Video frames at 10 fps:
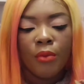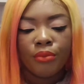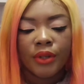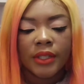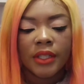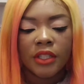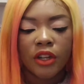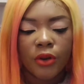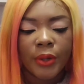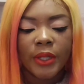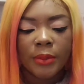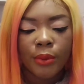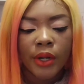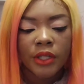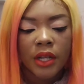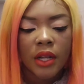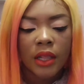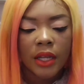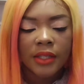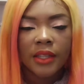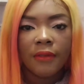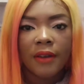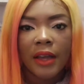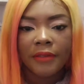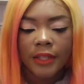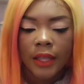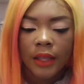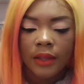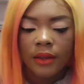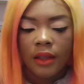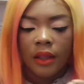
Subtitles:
precision crease brush, and a Luxy 510